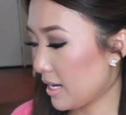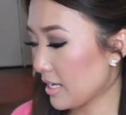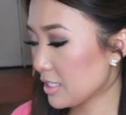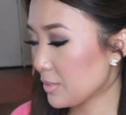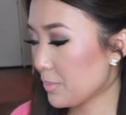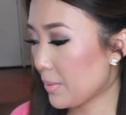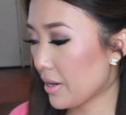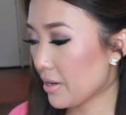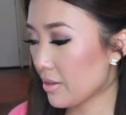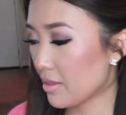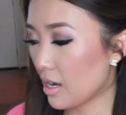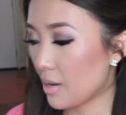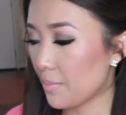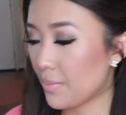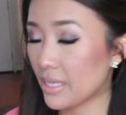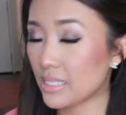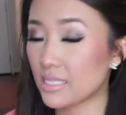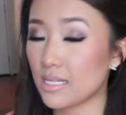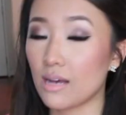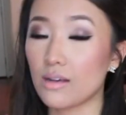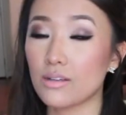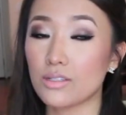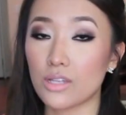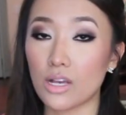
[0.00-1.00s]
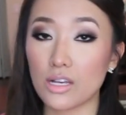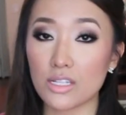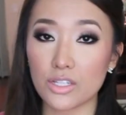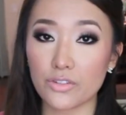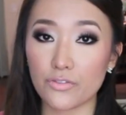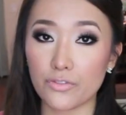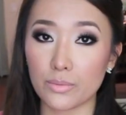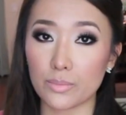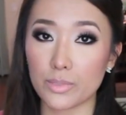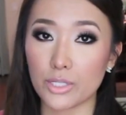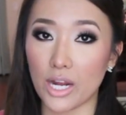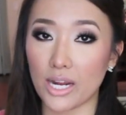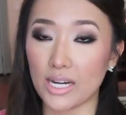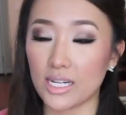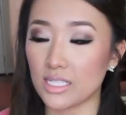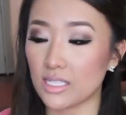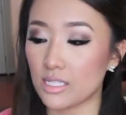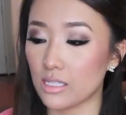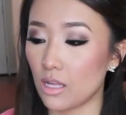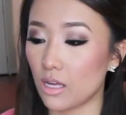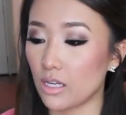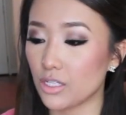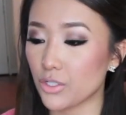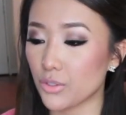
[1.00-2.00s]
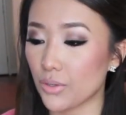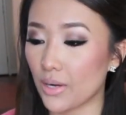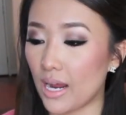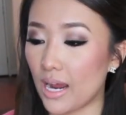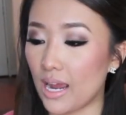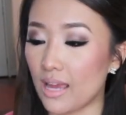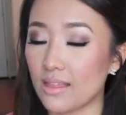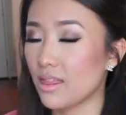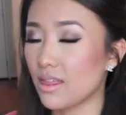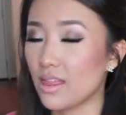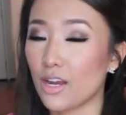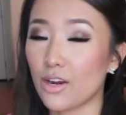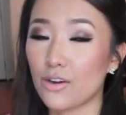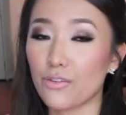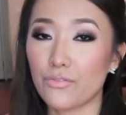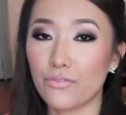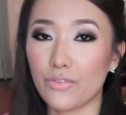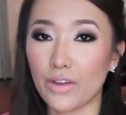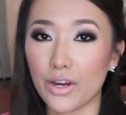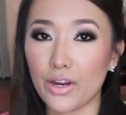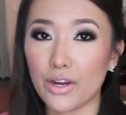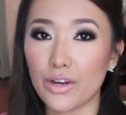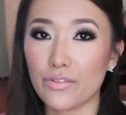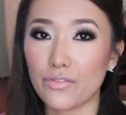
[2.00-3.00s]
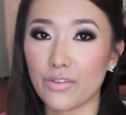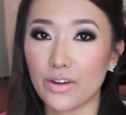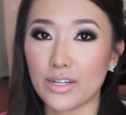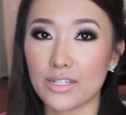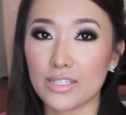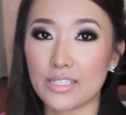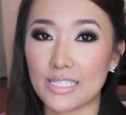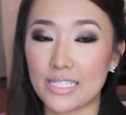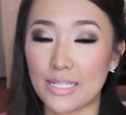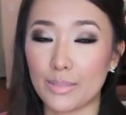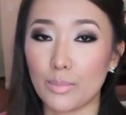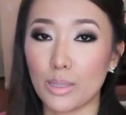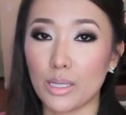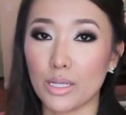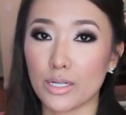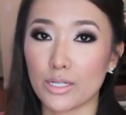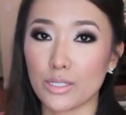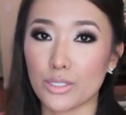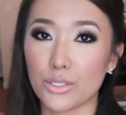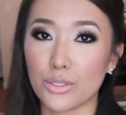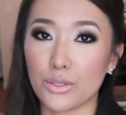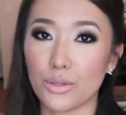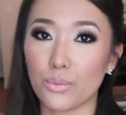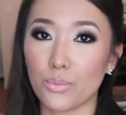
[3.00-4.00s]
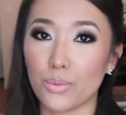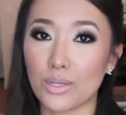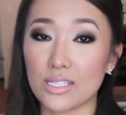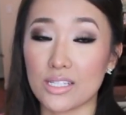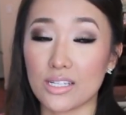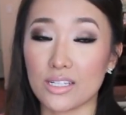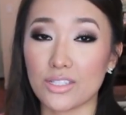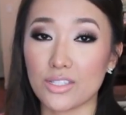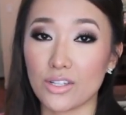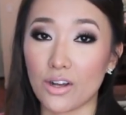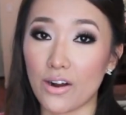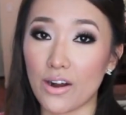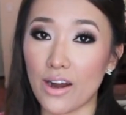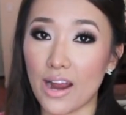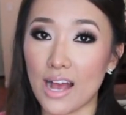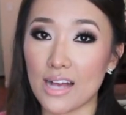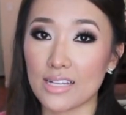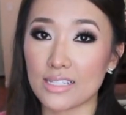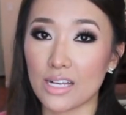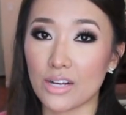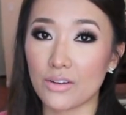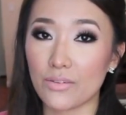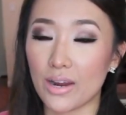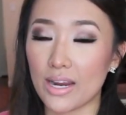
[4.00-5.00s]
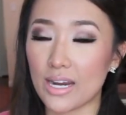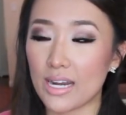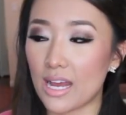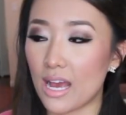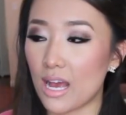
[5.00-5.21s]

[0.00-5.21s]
next pair that I picked out is also from Chinese Laundry and they're very, very similar to the ones that Zara has out right